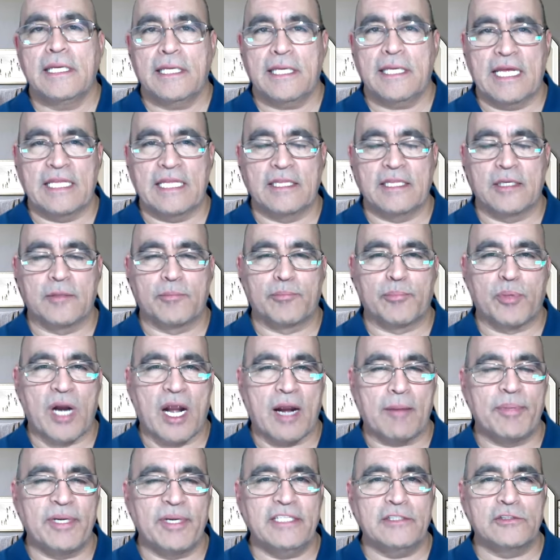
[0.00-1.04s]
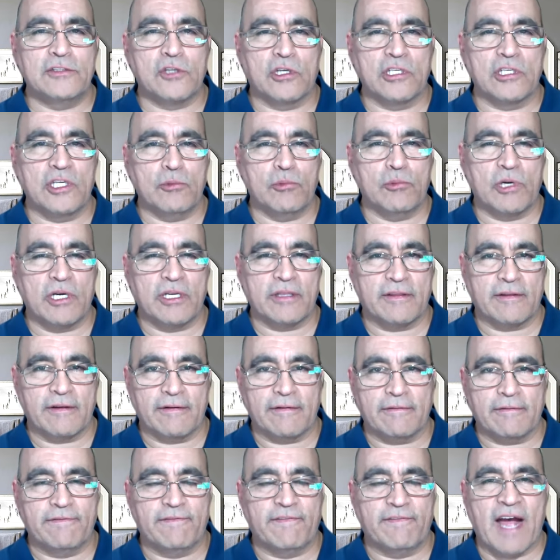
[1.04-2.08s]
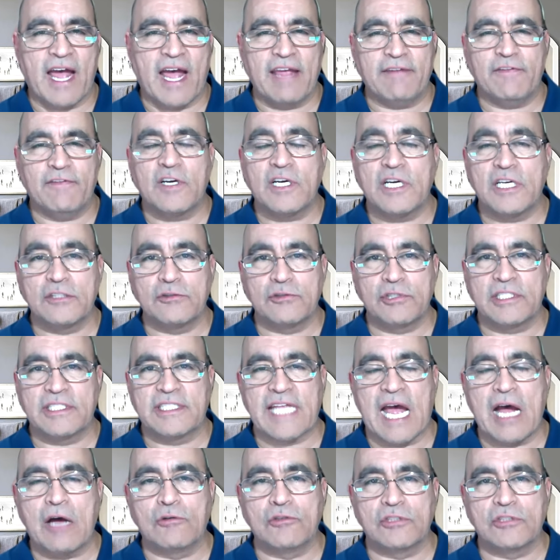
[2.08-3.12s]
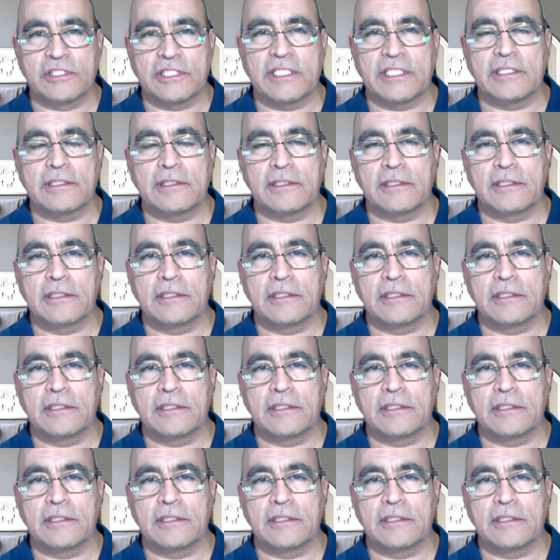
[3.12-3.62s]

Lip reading: and the property is only worth 500,000,